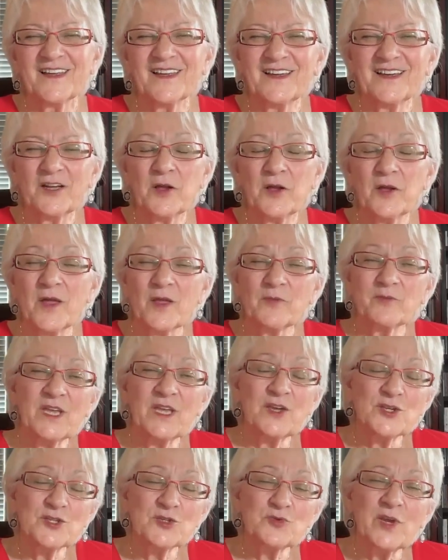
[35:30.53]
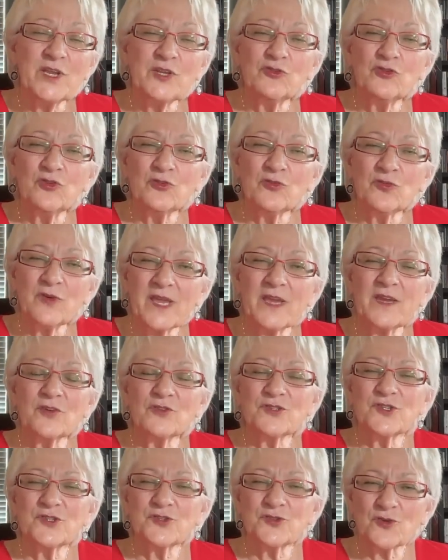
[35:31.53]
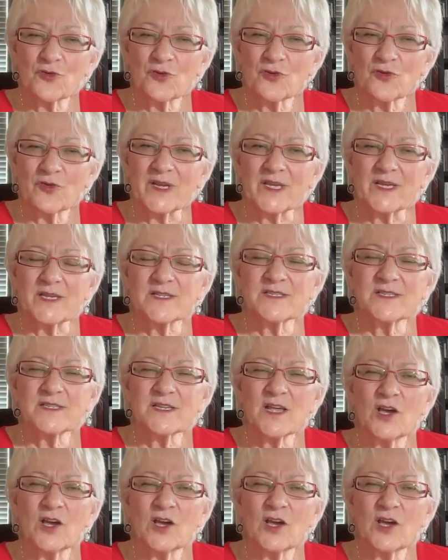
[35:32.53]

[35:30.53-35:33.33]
Uh, because we do hear stories